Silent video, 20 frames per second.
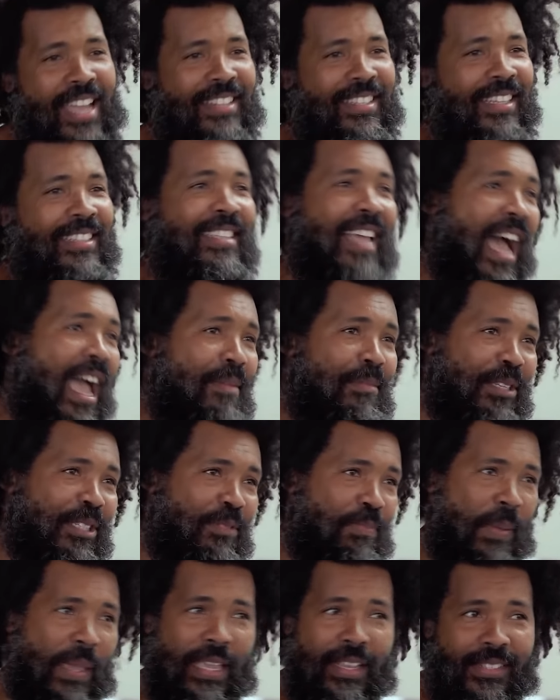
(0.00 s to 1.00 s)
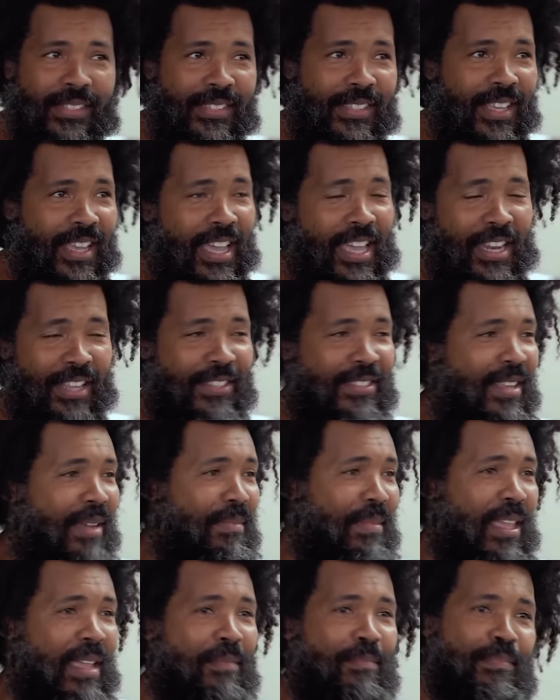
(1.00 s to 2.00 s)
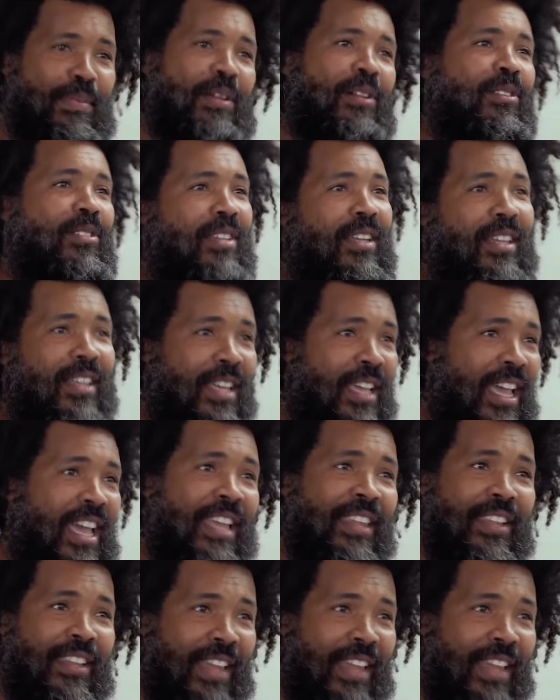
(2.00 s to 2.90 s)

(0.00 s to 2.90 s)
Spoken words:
it's a timeless piece. It is something built in